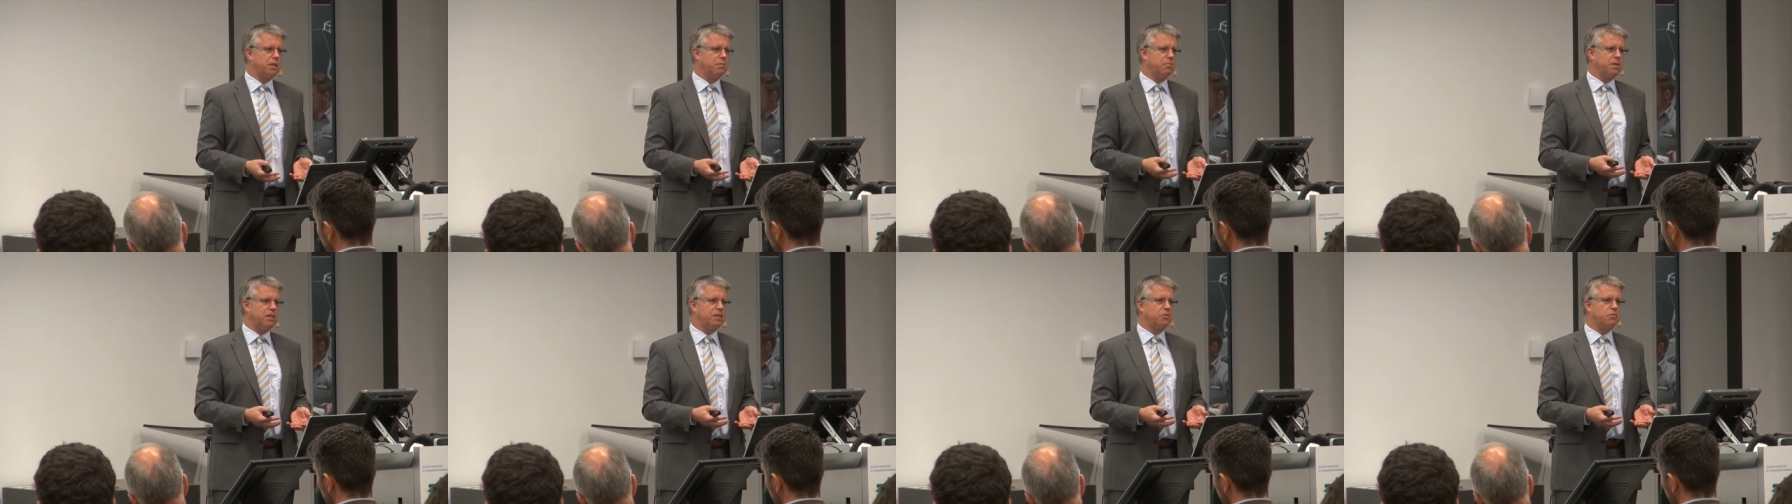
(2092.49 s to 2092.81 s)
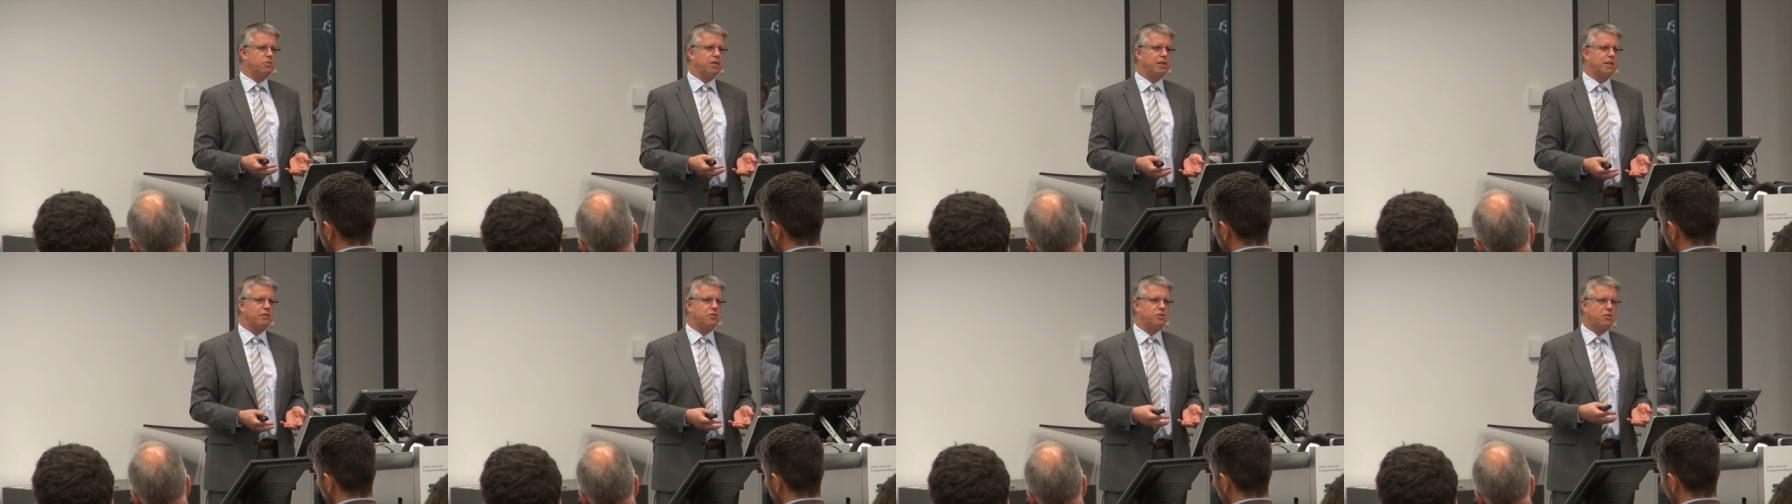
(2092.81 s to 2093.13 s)

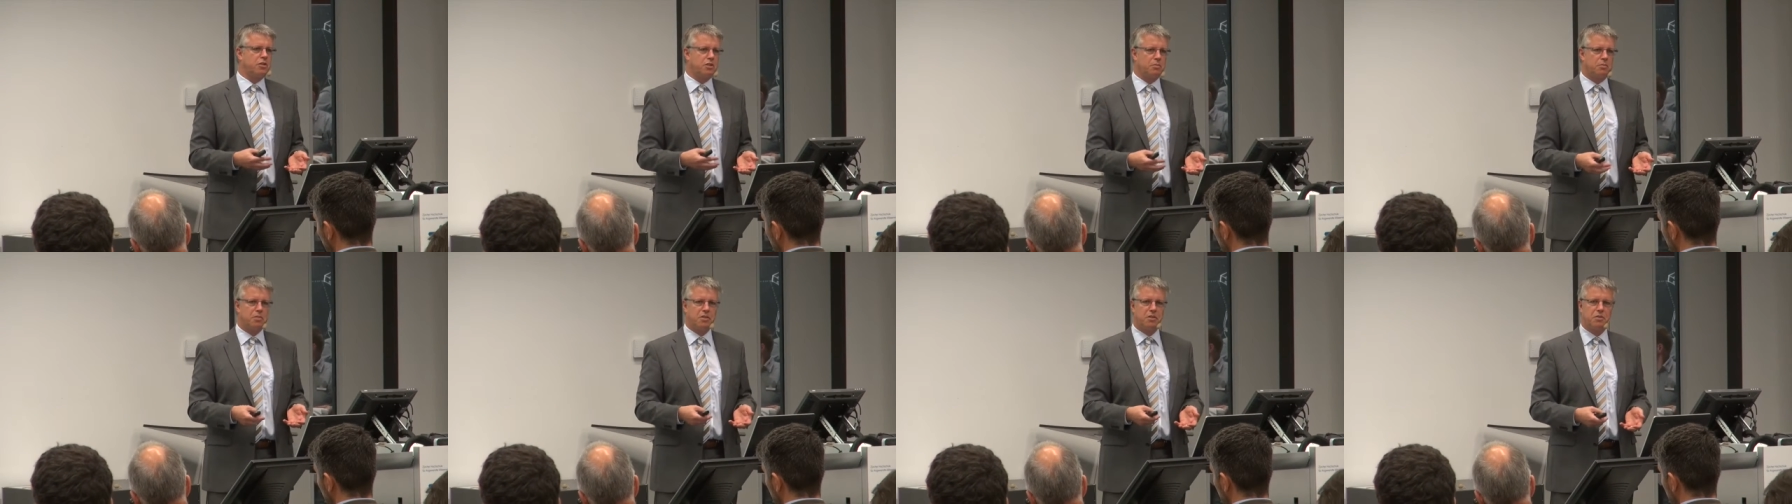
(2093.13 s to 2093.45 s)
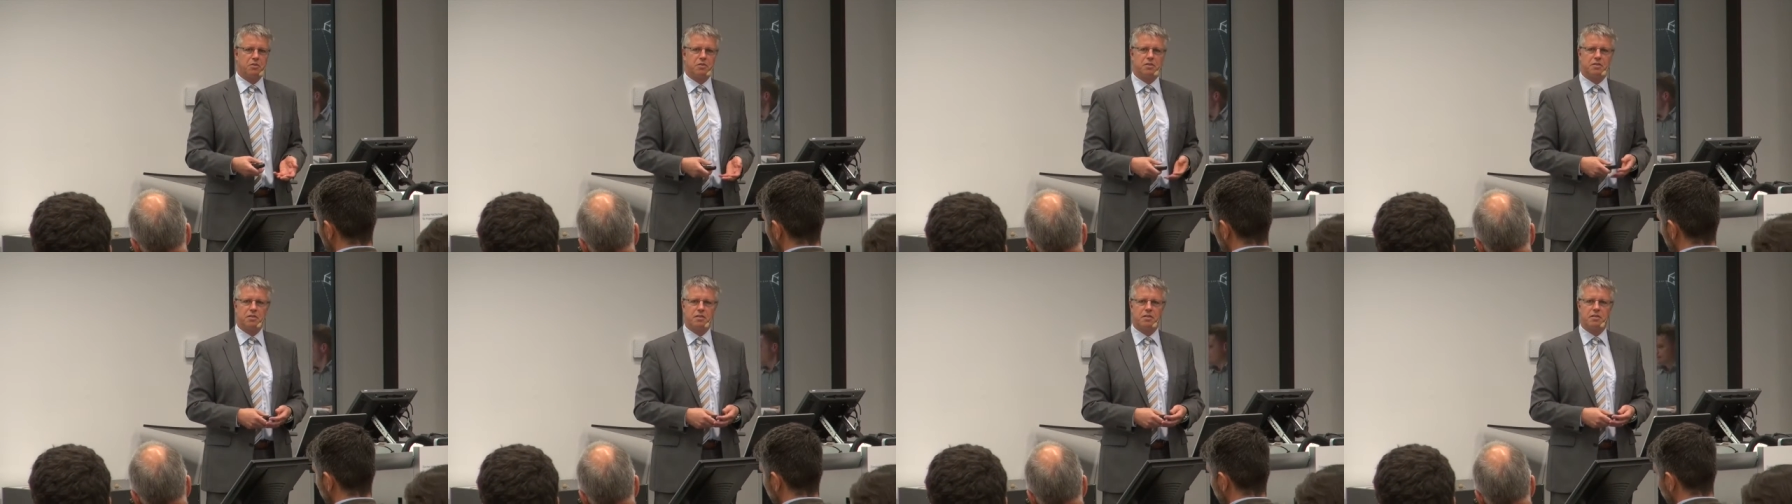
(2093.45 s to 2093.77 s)
manufacturing
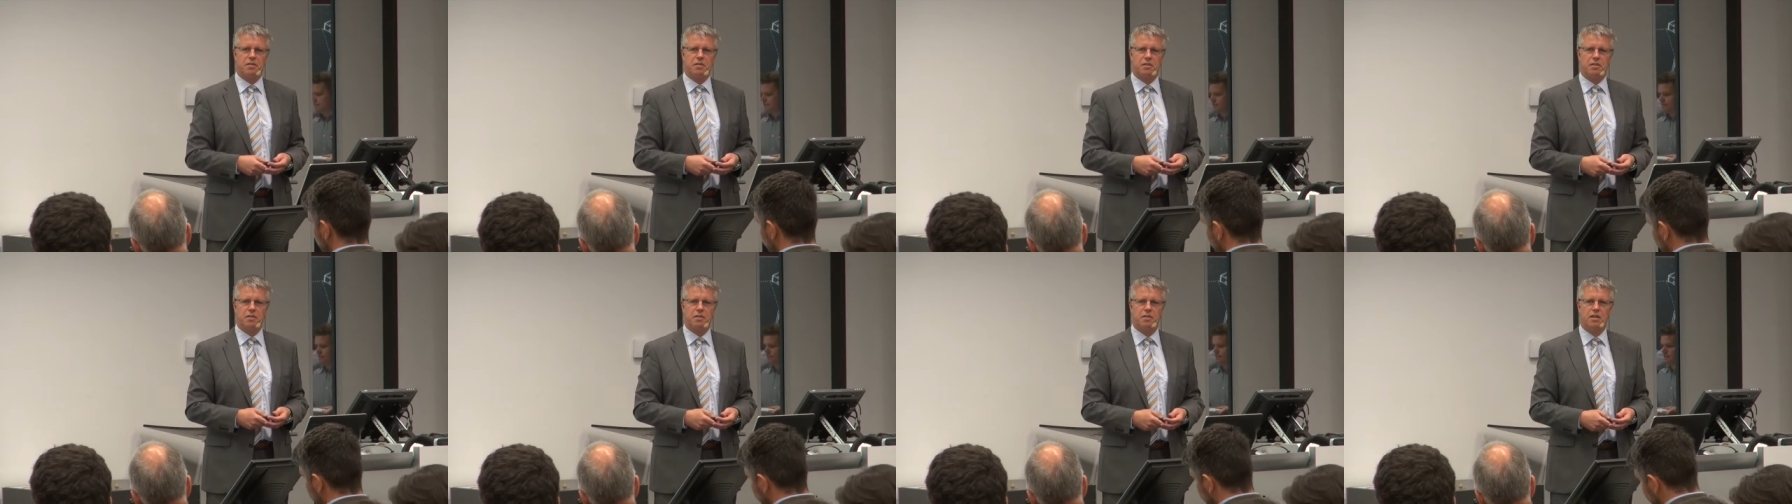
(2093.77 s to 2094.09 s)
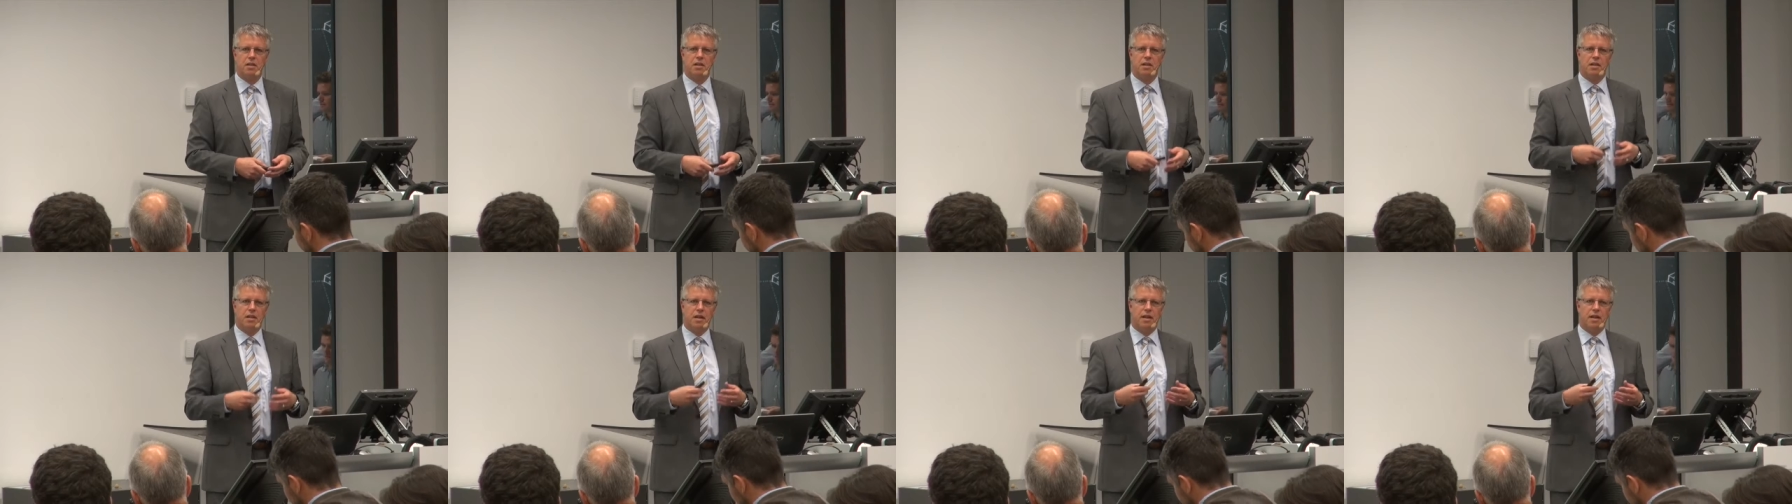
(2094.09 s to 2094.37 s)
processes.